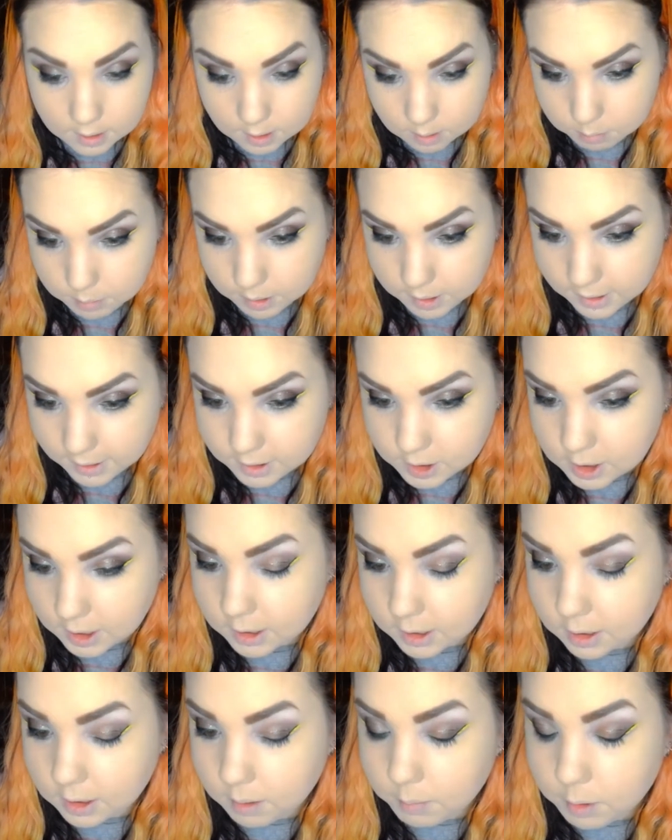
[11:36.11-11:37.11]
but I checked
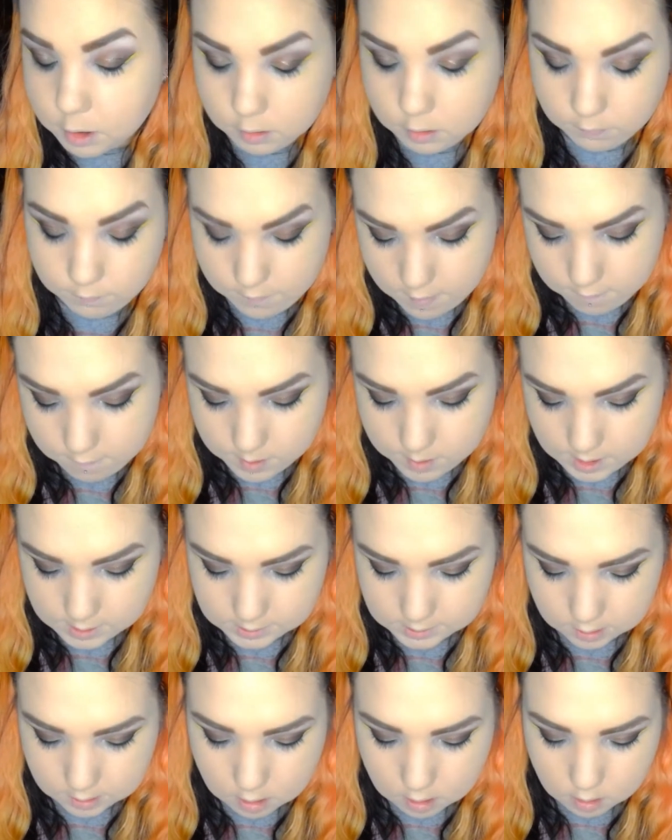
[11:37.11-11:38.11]
it about 5
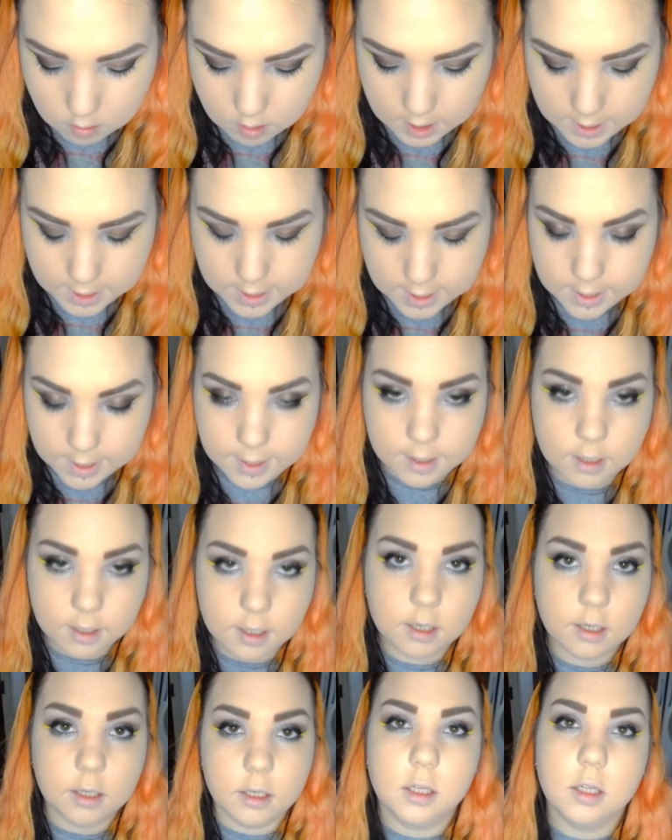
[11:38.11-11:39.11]
minutes ago and
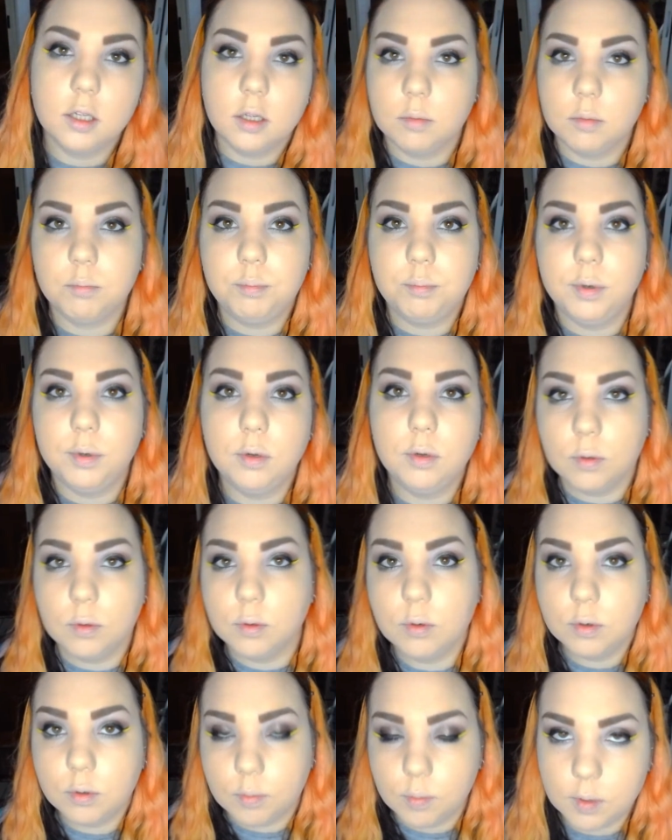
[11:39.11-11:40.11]

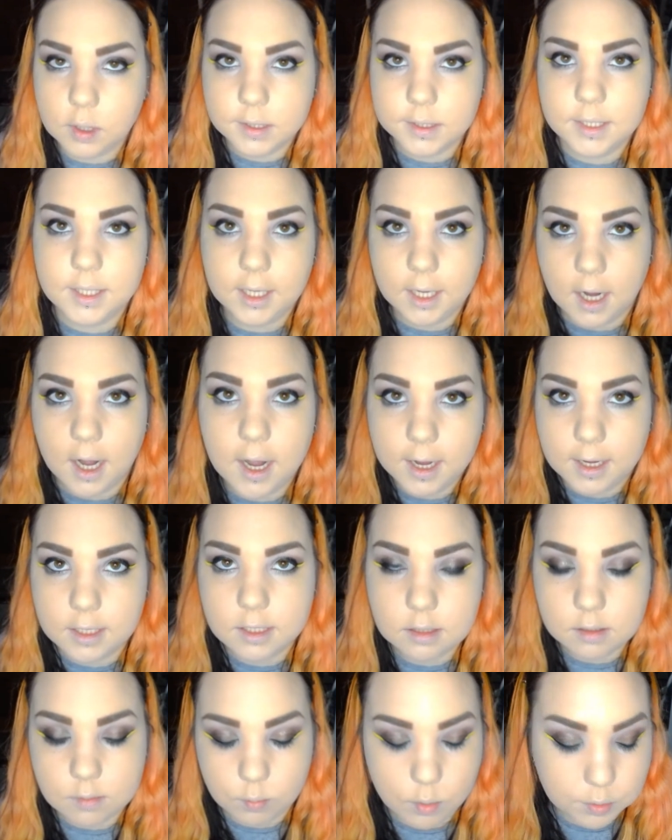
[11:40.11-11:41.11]
blue was the
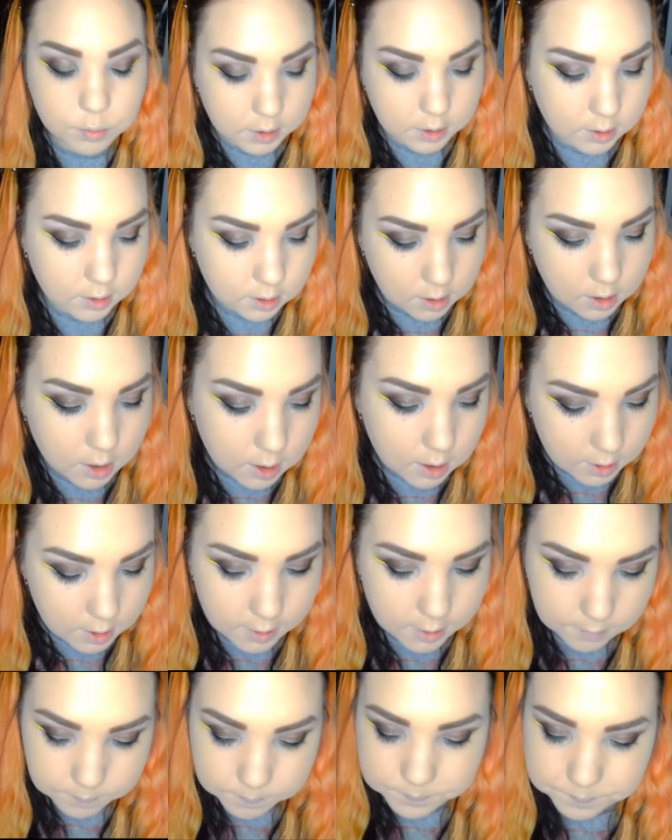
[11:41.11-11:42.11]
highest voted
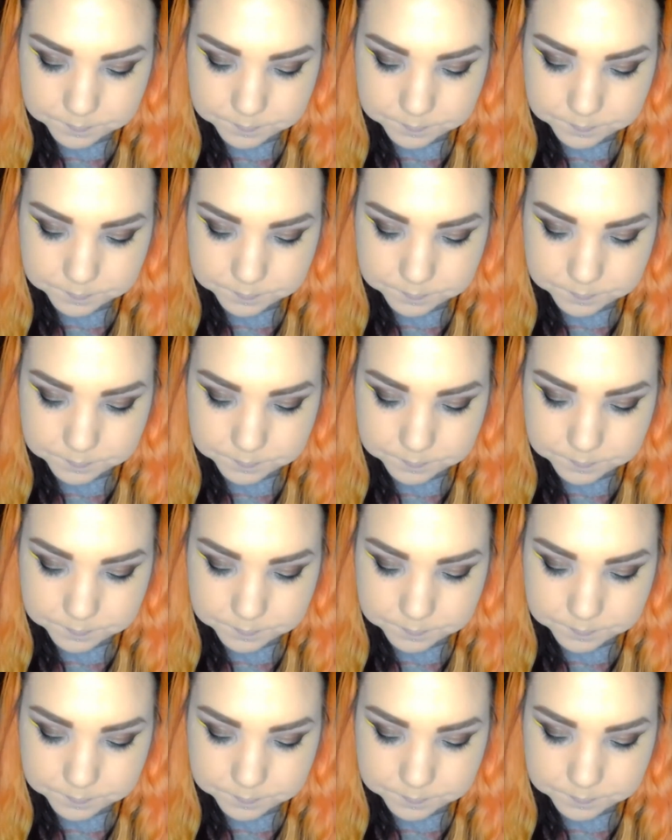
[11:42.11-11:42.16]
color